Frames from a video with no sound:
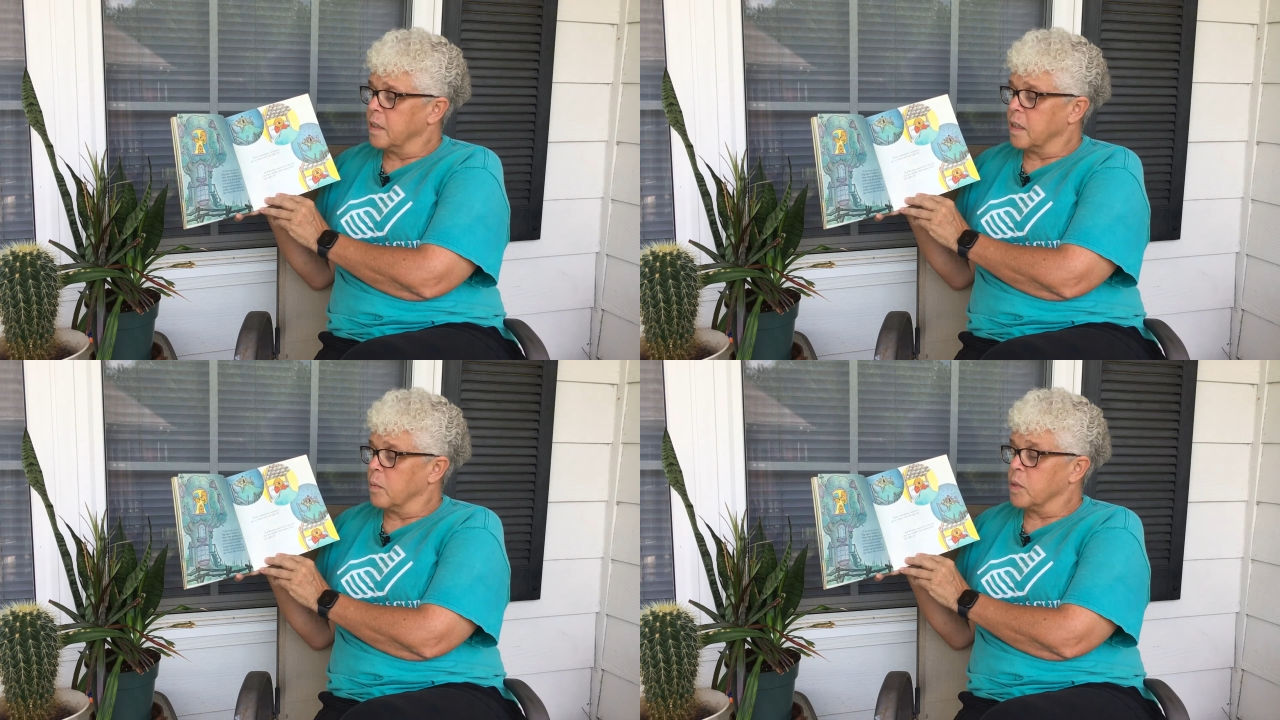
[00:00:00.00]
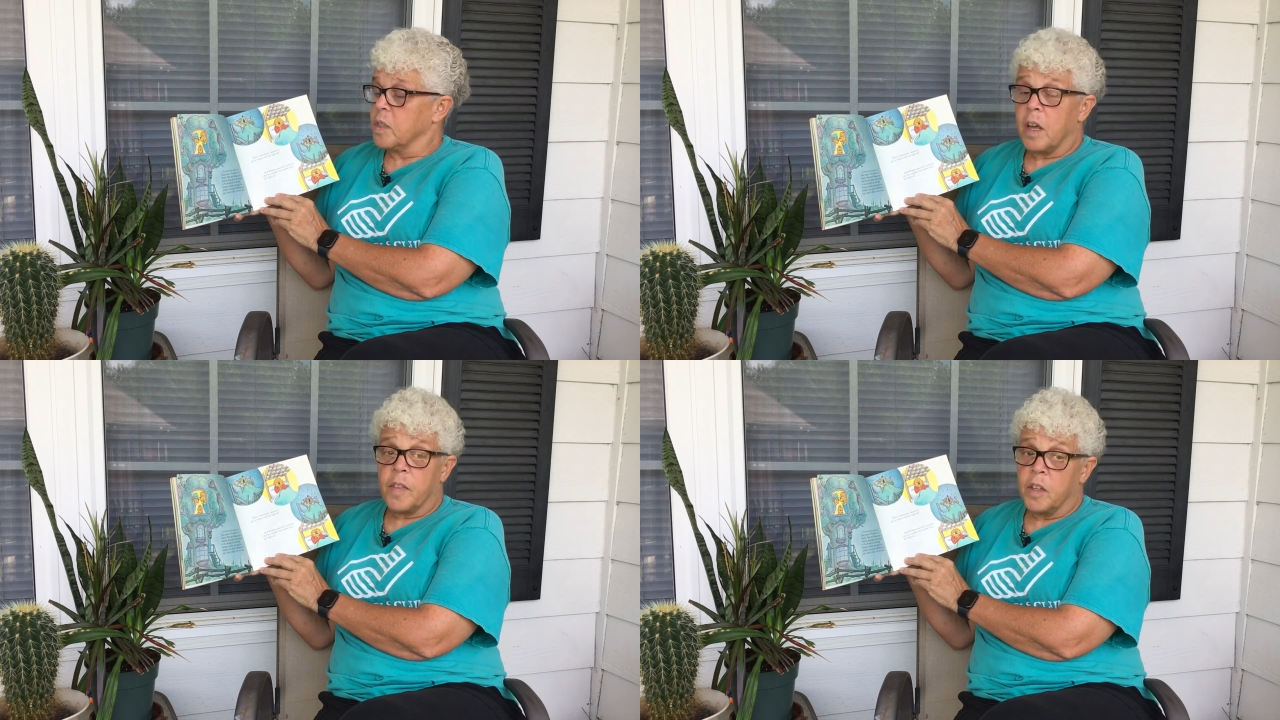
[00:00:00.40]
that there was
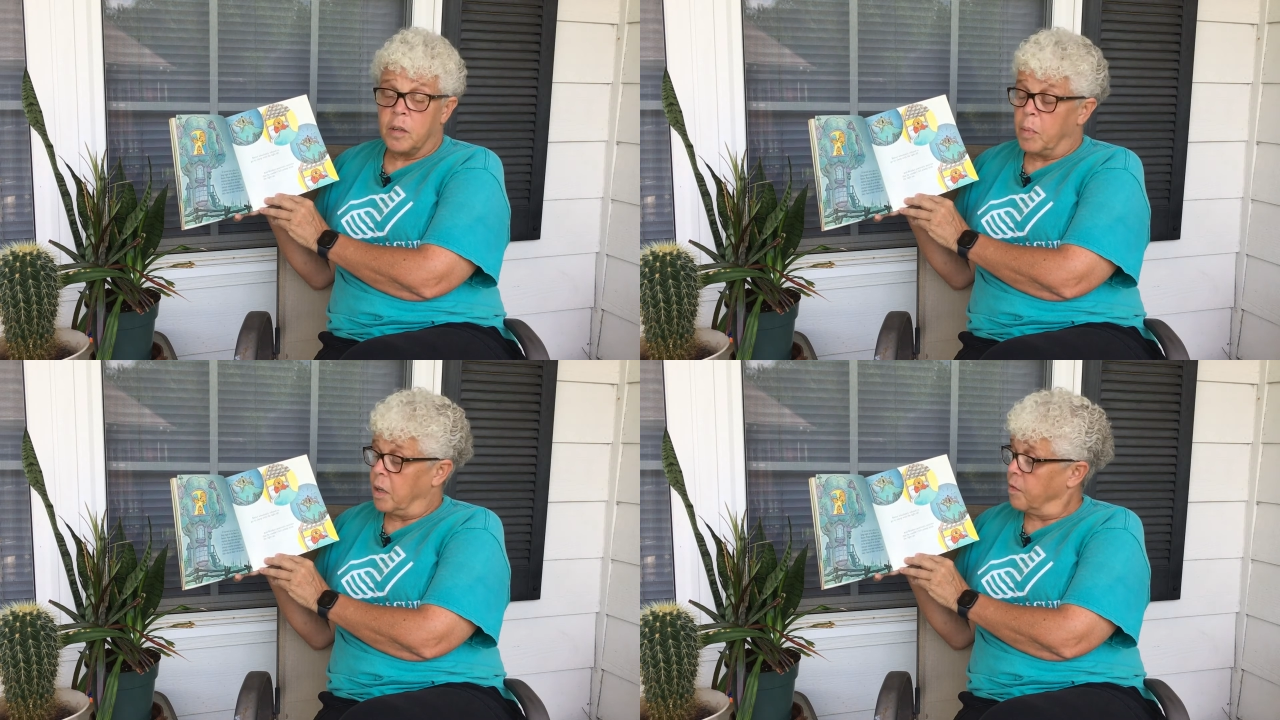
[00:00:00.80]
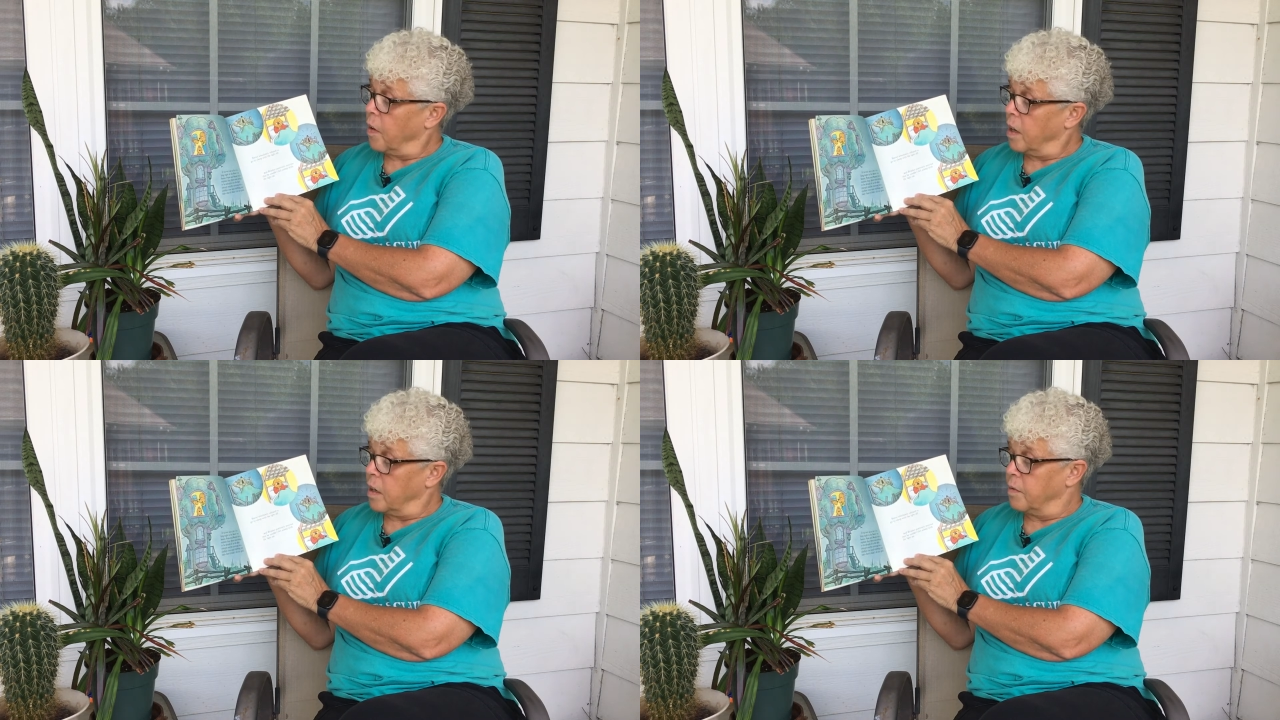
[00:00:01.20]
nothing to be
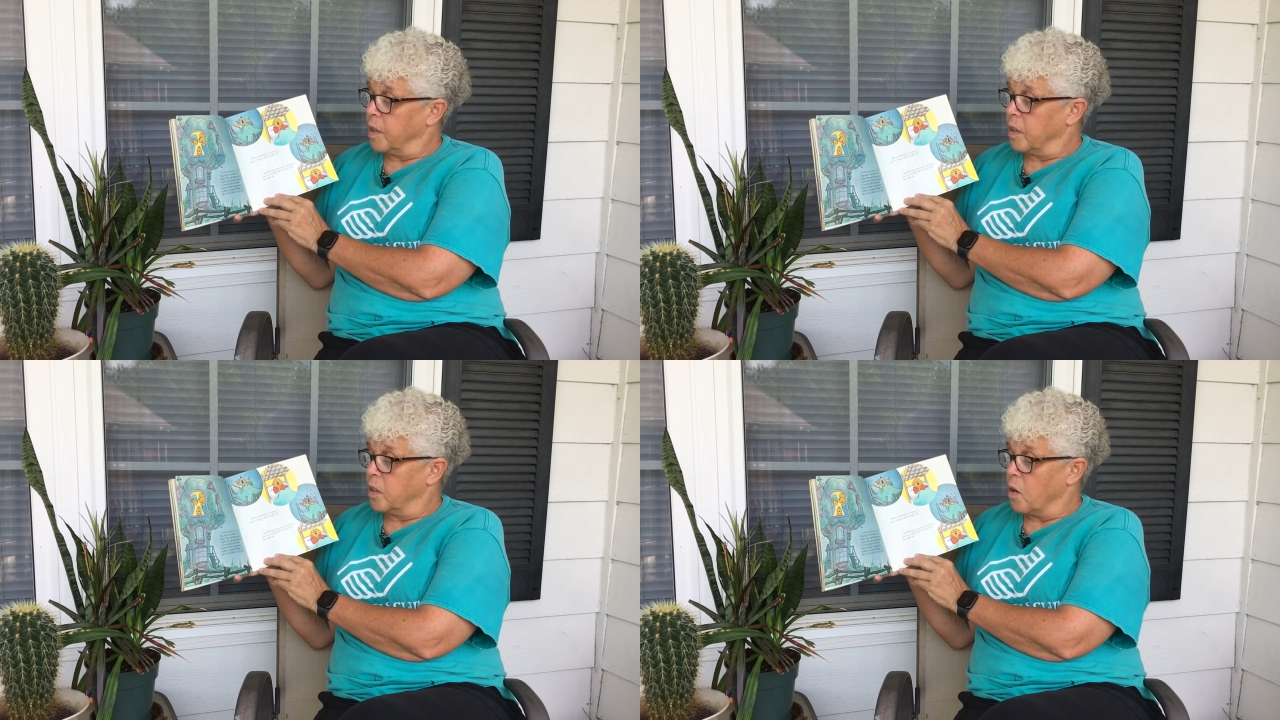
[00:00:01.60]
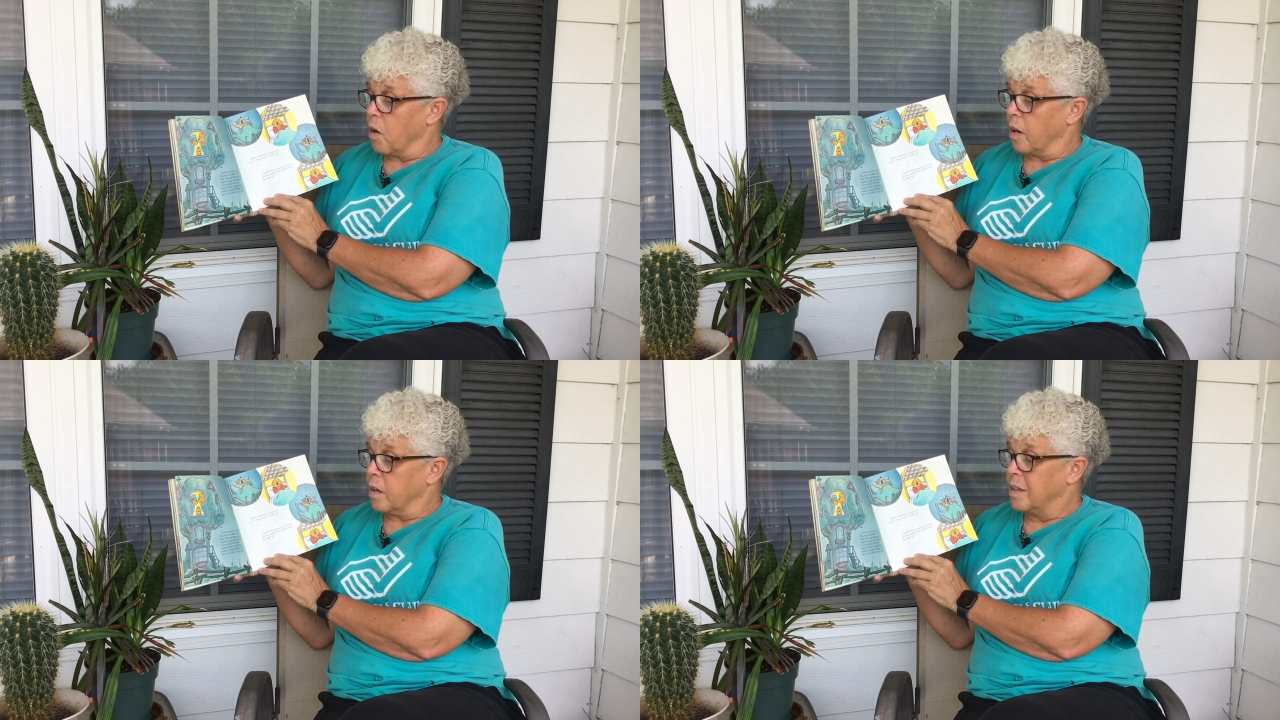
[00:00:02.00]
afraid of in the
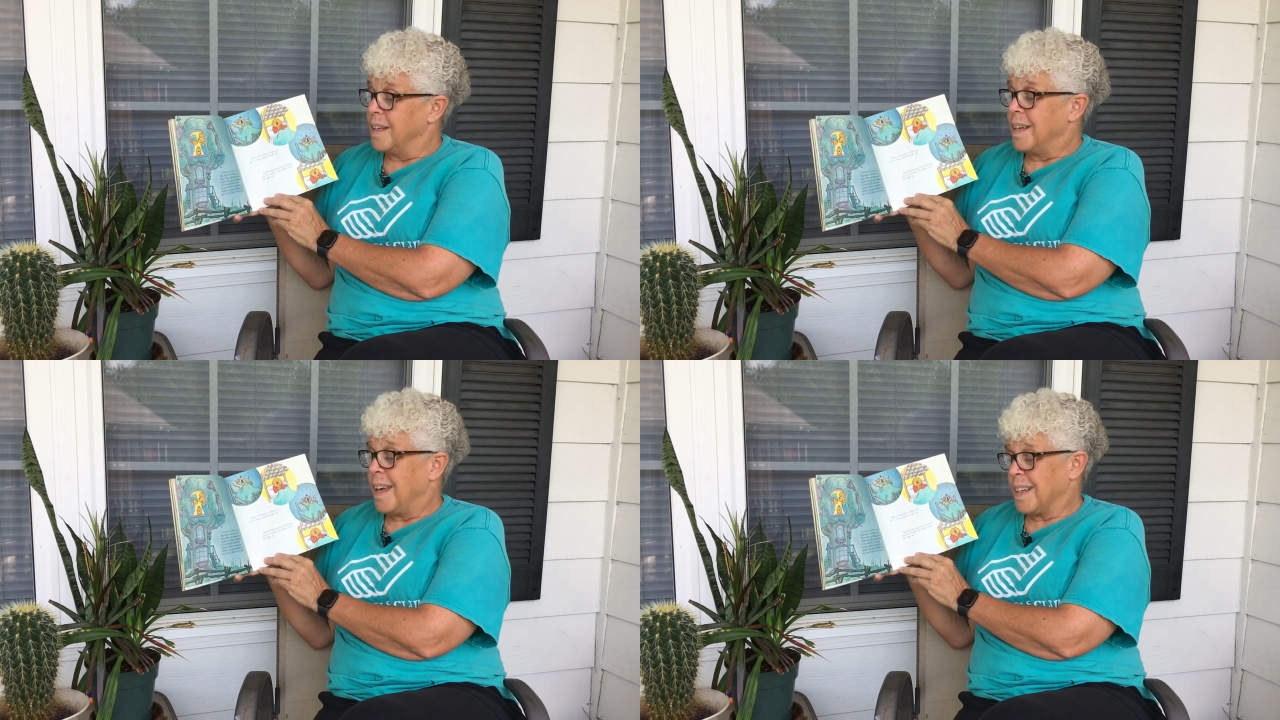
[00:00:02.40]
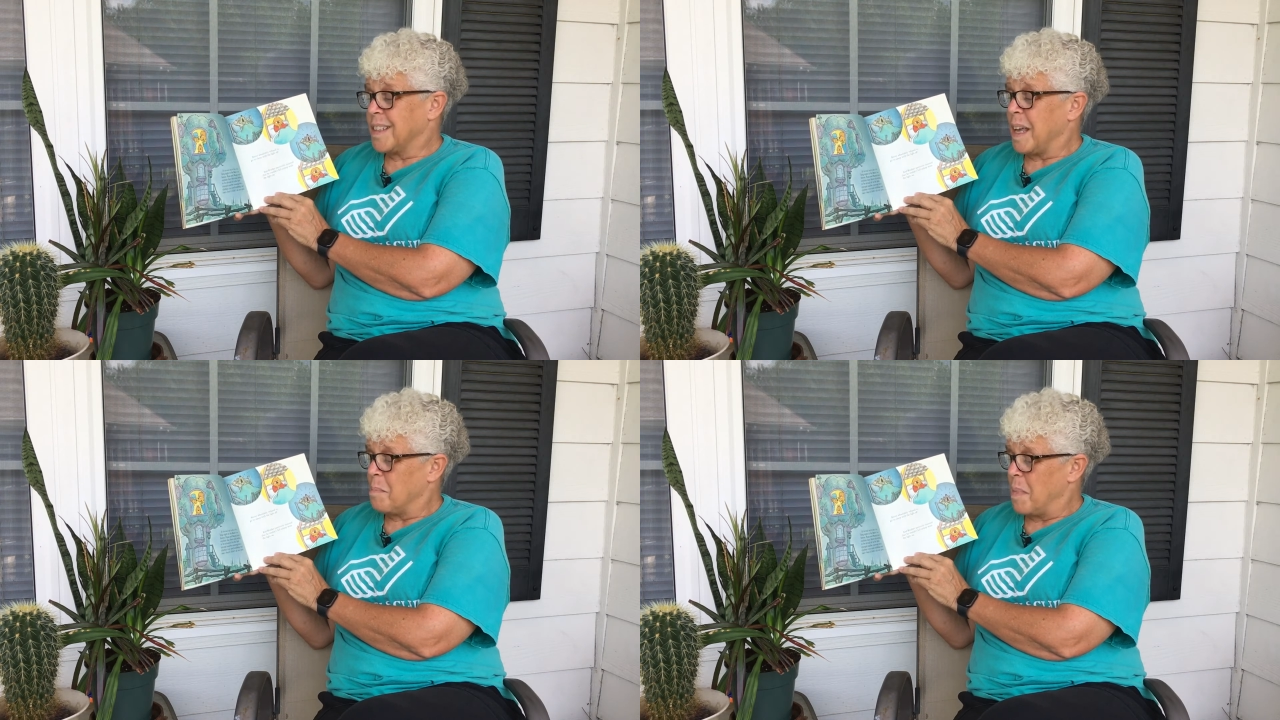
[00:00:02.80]
dark,
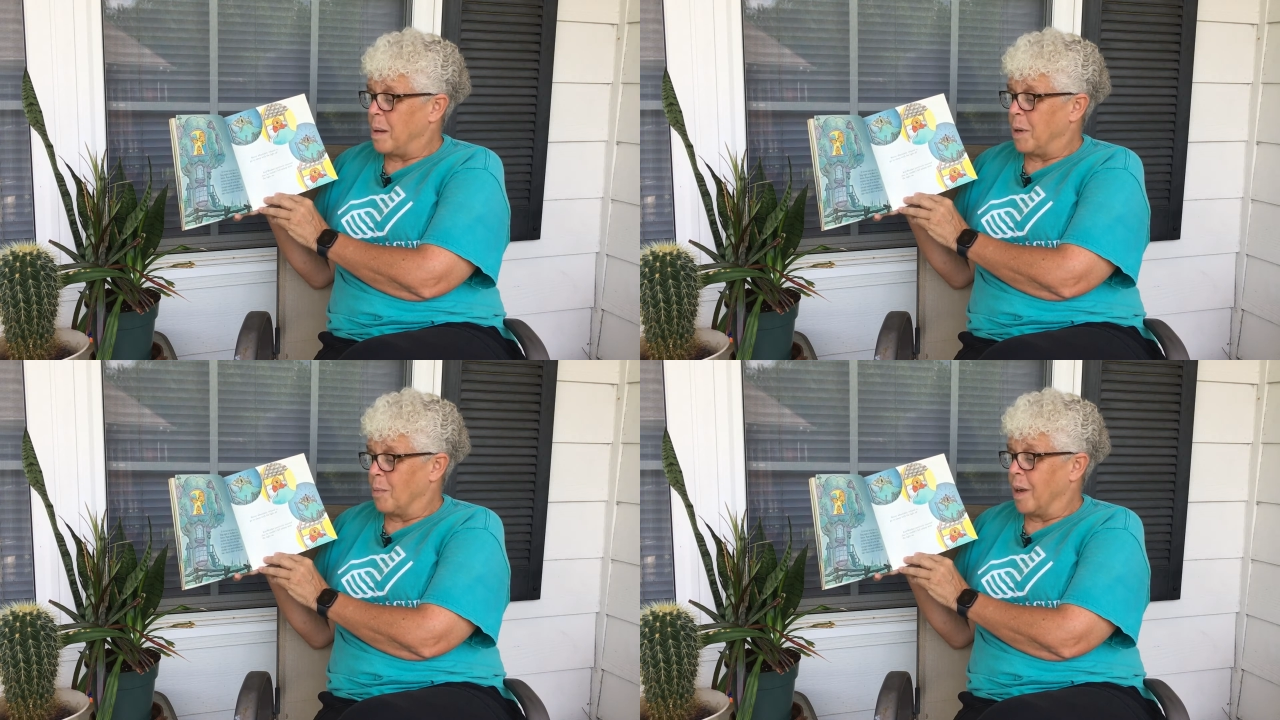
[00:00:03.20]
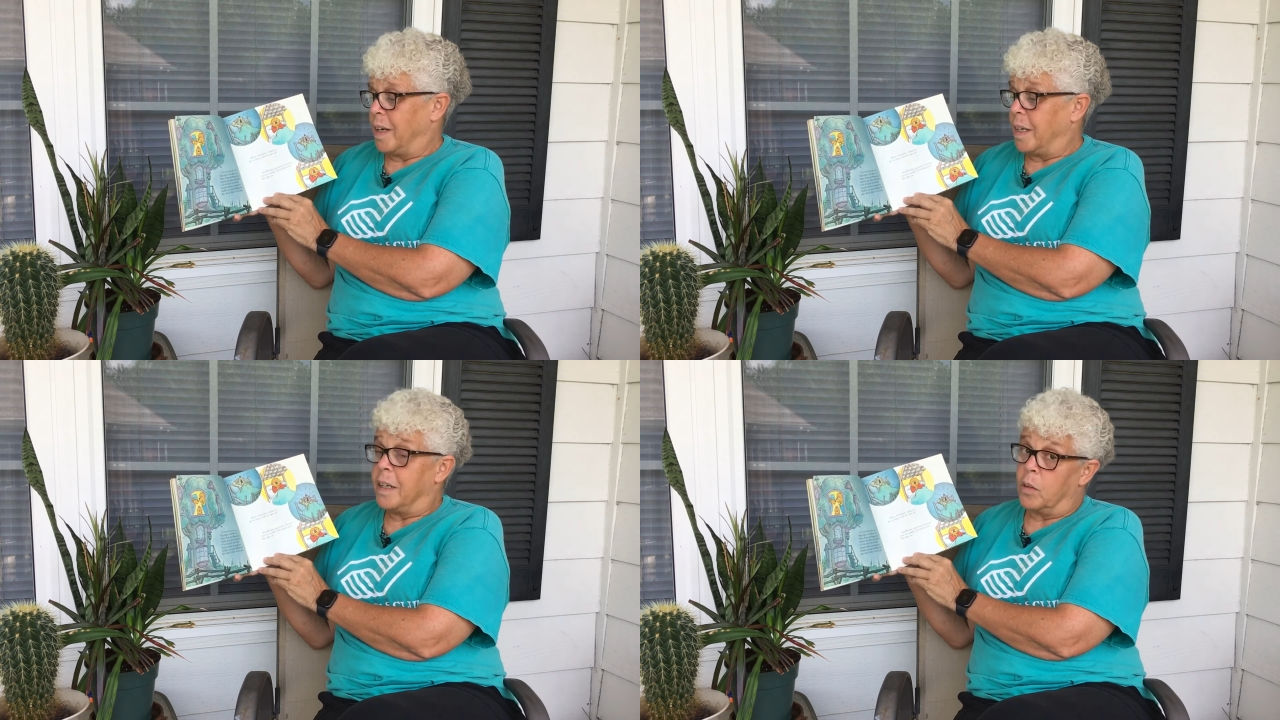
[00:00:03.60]
except maybe
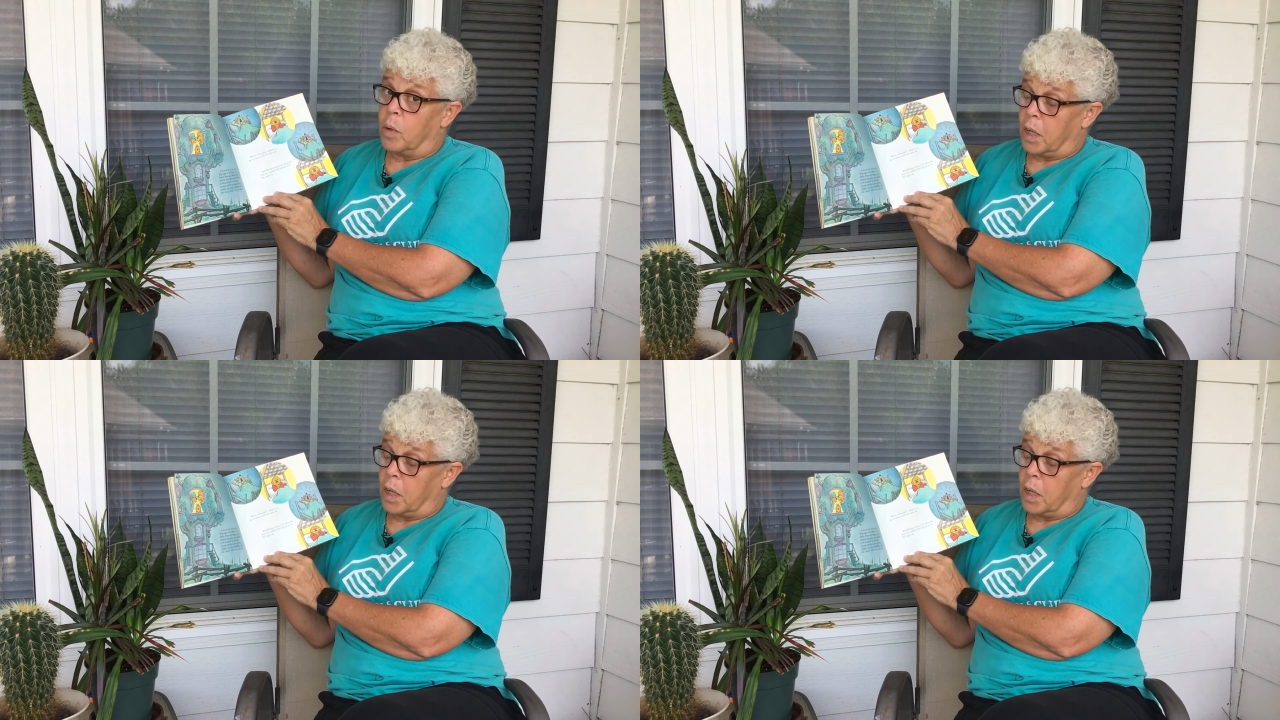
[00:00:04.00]
running into a